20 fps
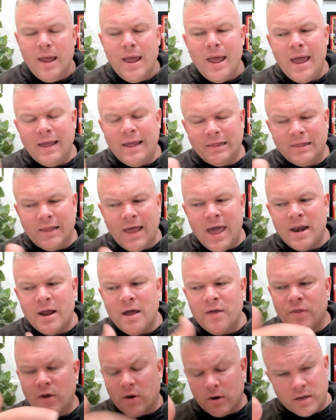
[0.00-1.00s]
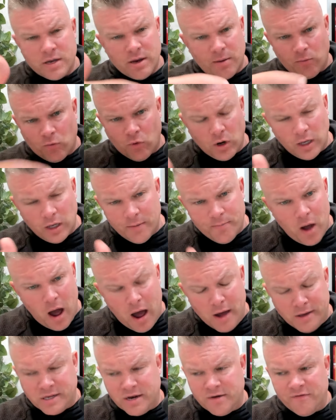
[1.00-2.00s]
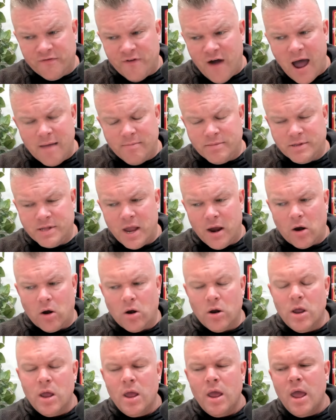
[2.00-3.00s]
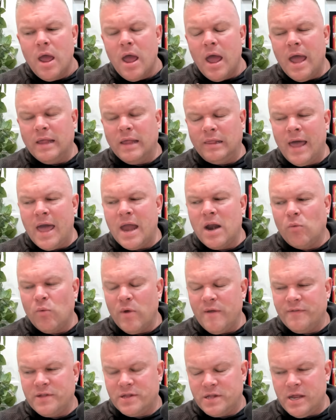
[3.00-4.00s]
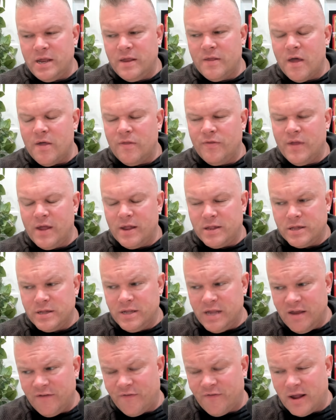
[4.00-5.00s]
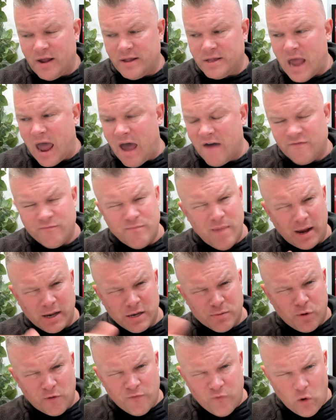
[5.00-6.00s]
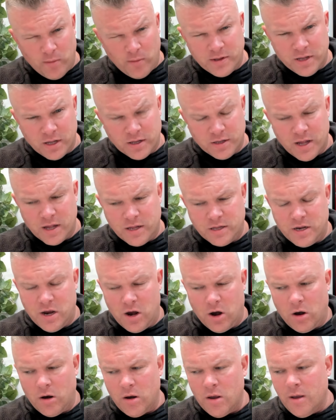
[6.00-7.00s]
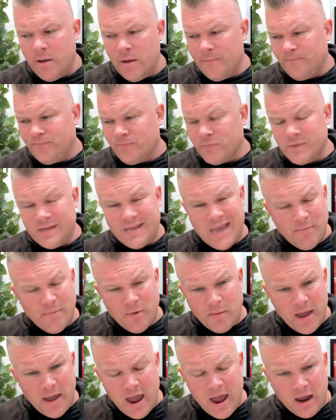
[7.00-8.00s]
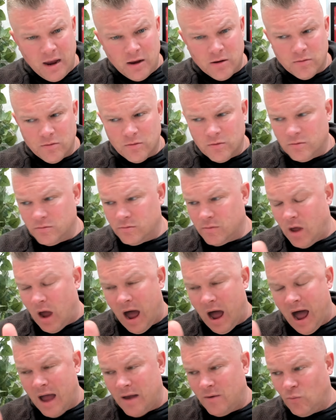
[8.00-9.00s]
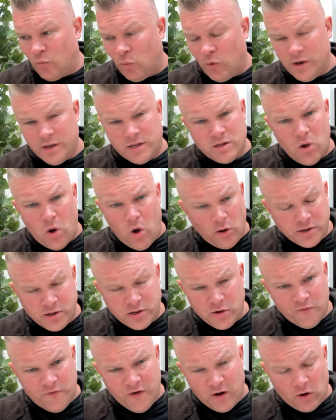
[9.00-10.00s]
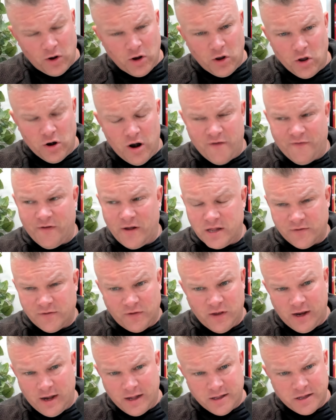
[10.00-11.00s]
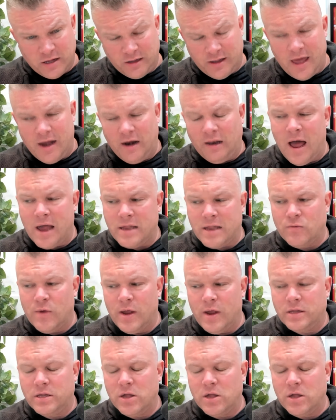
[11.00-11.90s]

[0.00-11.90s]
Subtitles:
Atlanta, there's some really positive vibes there. Atlanta, we've seen this defense have mixed performances this year. Tampa Bay was also very good offensively against Atlanta last week.